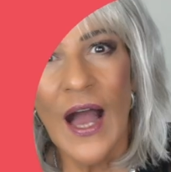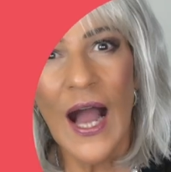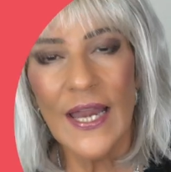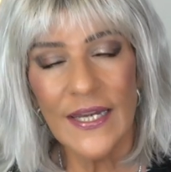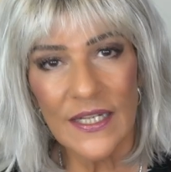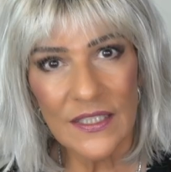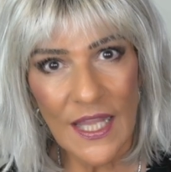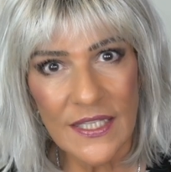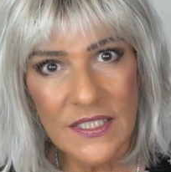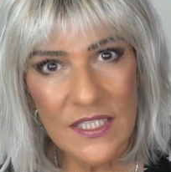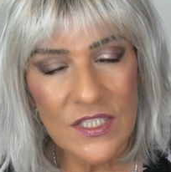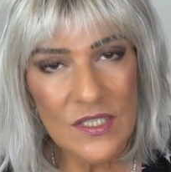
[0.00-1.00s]
I
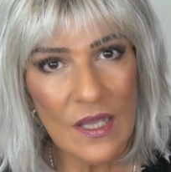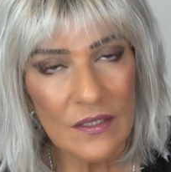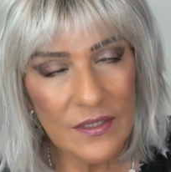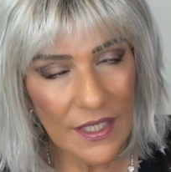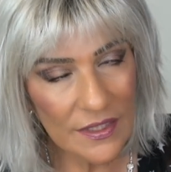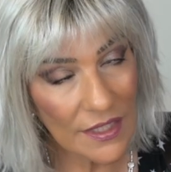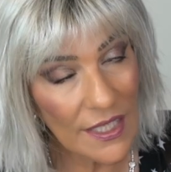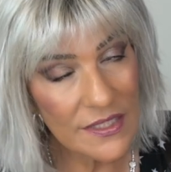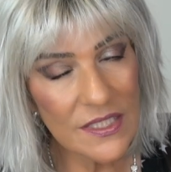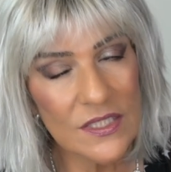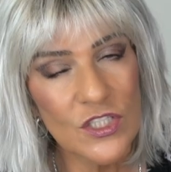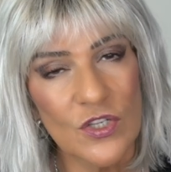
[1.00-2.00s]
neglected
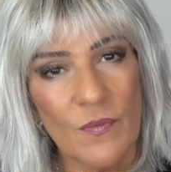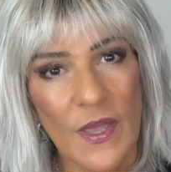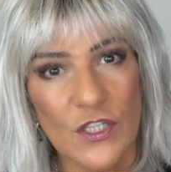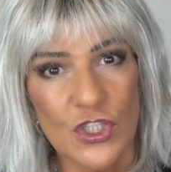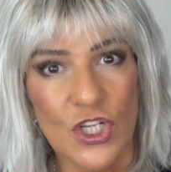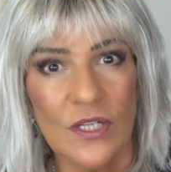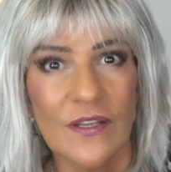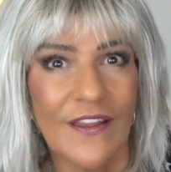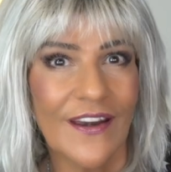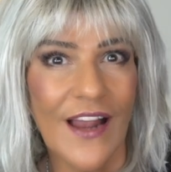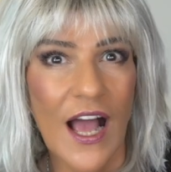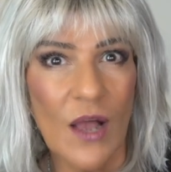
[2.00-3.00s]
neglected to mention
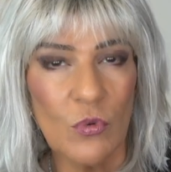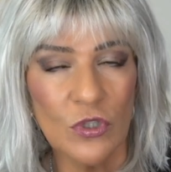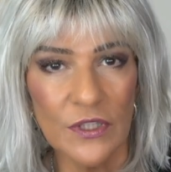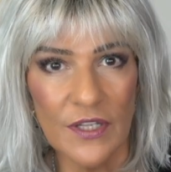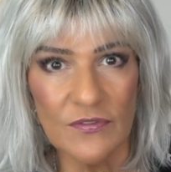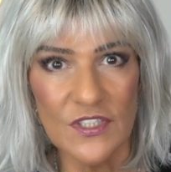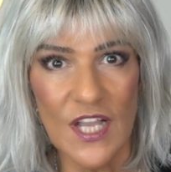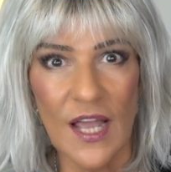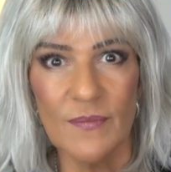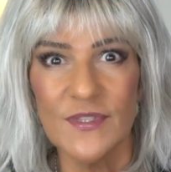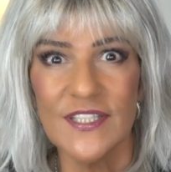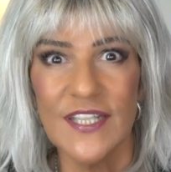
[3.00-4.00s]
that I will leave
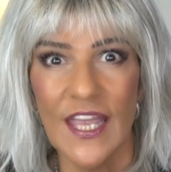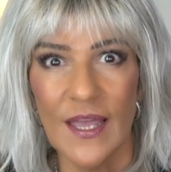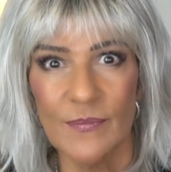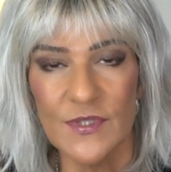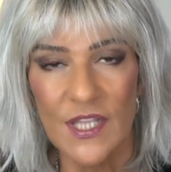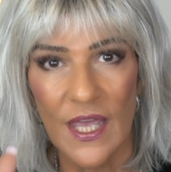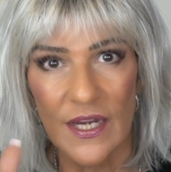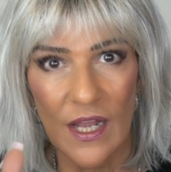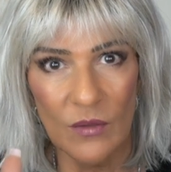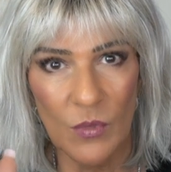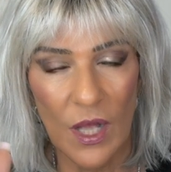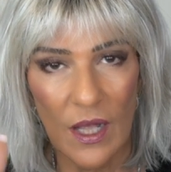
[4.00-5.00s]
timestamps and i